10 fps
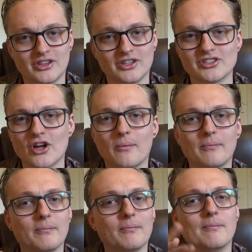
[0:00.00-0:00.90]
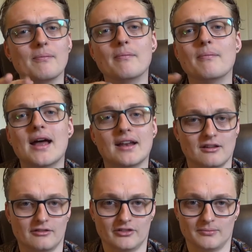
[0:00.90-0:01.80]
there's not
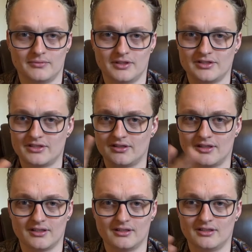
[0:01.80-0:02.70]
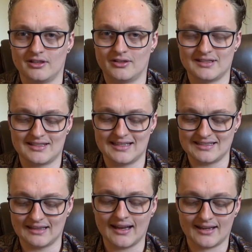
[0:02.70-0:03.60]
many of them, there's like, you know,
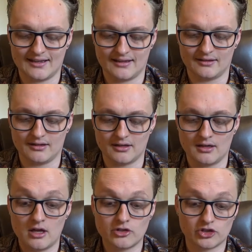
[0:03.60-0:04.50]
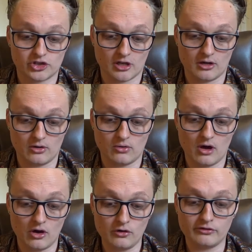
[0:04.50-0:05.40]
it's lacking in that.
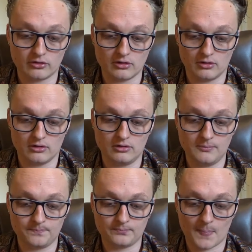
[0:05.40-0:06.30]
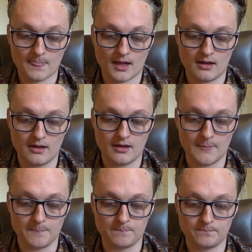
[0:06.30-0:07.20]
So overall,
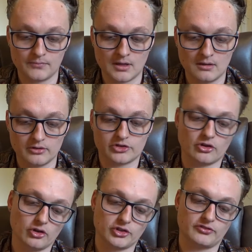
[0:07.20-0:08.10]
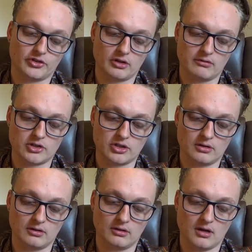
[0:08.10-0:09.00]
the scores for the
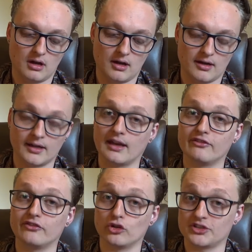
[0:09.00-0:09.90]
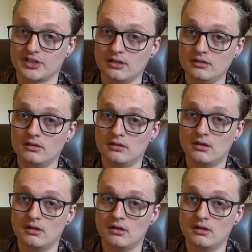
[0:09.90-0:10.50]
original I gave 14,